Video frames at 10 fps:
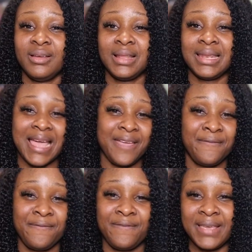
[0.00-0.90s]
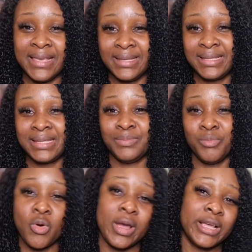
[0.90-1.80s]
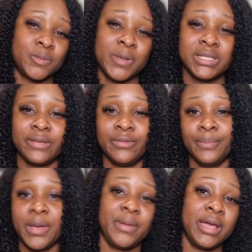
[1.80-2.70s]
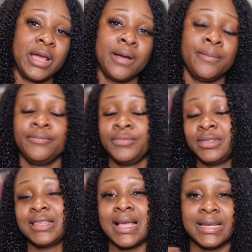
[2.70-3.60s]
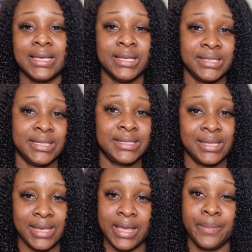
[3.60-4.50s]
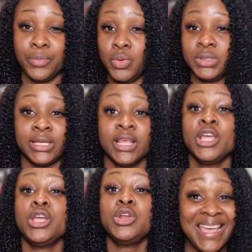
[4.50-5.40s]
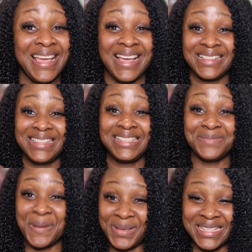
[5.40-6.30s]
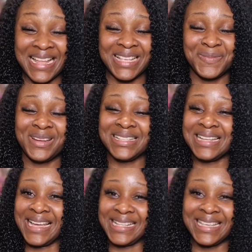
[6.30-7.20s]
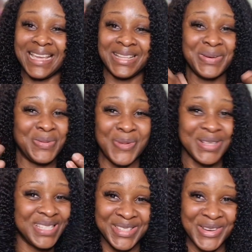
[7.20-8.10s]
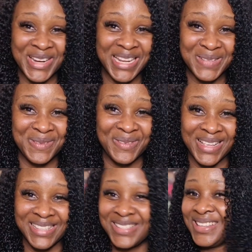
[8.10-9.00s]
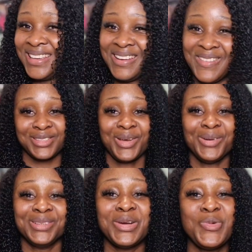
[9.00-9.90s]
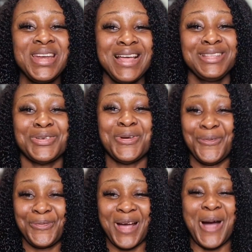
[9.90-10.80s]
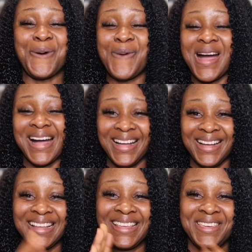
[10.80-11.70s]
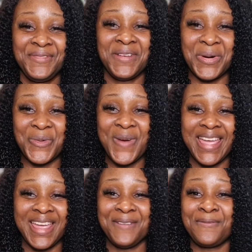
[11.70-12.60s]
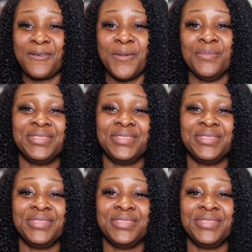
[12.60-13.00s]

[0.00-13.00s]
life is more expensive in Birmingham than it is here in Bolton. You know, this is my personal experience. Like I said, what is your own experience? So the winners of our giveaway from